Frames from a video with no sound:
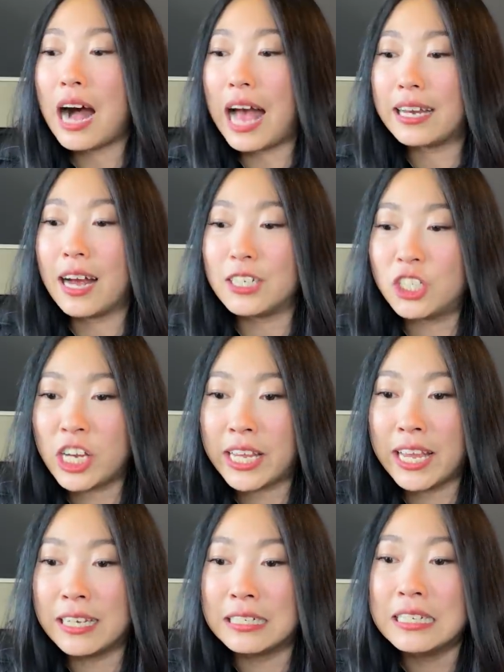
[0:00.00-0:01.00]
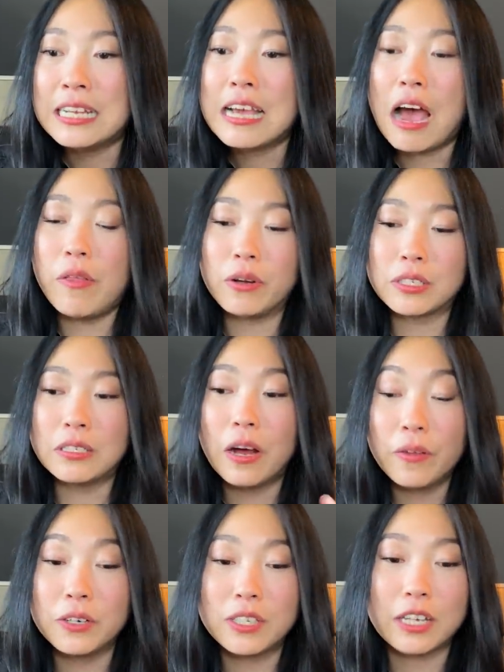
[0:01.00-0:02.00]
Hainan chicken, and there's
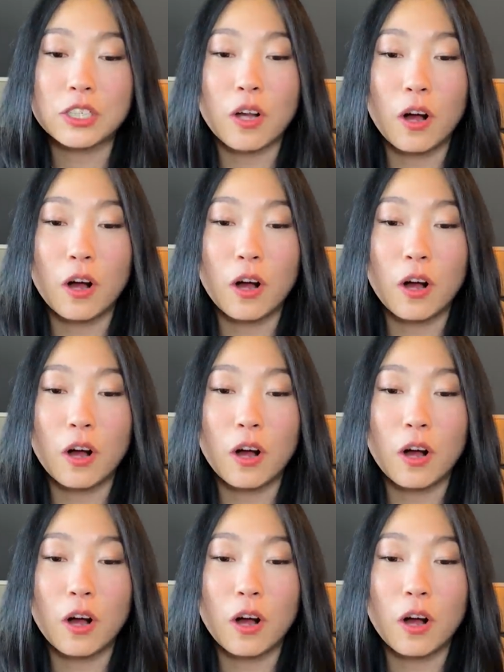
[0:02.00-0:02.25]
another dish